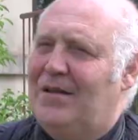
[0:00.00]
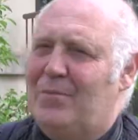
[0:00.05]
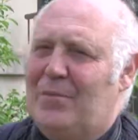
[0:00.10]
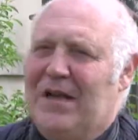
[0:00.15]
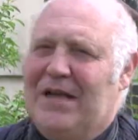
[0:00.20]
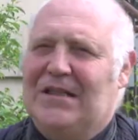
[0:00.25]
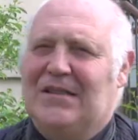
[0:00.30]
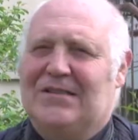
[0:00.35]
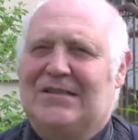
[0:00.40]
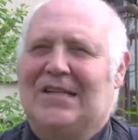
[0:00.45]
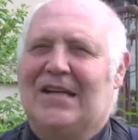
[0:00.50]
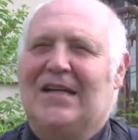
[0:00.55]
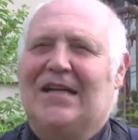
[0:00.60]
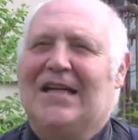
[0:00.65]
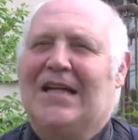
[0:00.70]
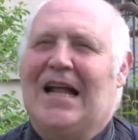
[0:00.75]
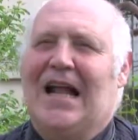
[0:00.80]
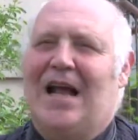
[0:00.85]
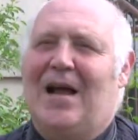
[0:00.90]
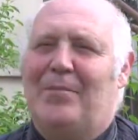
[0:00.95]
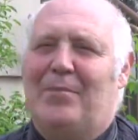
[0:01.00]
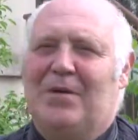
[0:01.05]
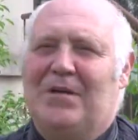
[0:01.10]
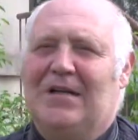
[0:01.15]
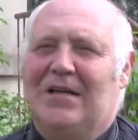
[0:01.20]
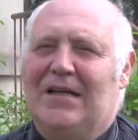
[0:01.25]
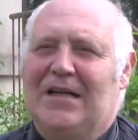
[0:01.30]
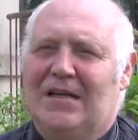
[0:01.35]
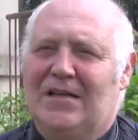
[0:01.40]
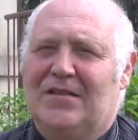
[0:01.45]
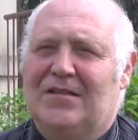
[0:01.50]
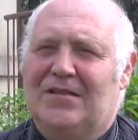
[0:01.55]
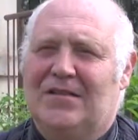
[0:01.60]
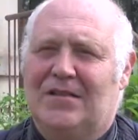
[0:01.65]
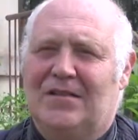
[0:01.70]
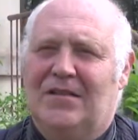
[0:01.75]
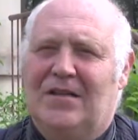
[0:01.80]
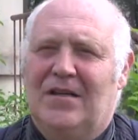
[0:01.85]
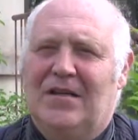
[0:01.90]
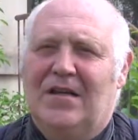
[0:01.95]
the biggest thing that happened
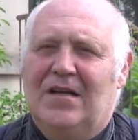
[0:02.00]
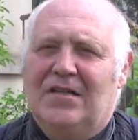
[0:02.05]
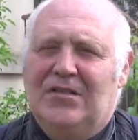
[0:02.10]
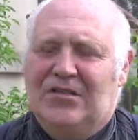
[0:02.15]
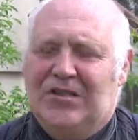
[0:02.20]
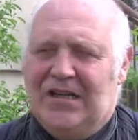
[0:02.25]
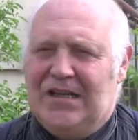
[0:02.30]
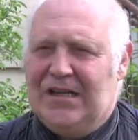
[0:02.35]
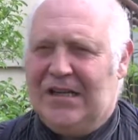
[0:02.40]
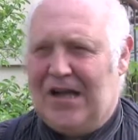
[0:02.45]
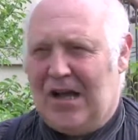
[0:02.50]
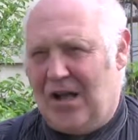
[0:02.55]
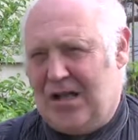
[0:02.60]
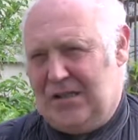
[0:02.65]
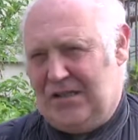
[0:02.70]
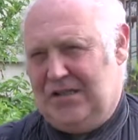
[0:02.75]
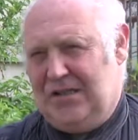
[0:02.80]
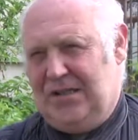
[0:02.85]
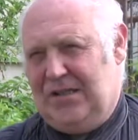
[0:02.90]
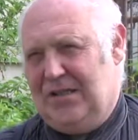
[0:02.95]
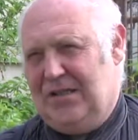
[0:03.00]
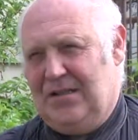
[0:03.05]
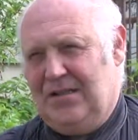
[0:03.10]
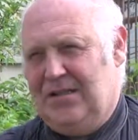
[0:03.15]
is genealogy.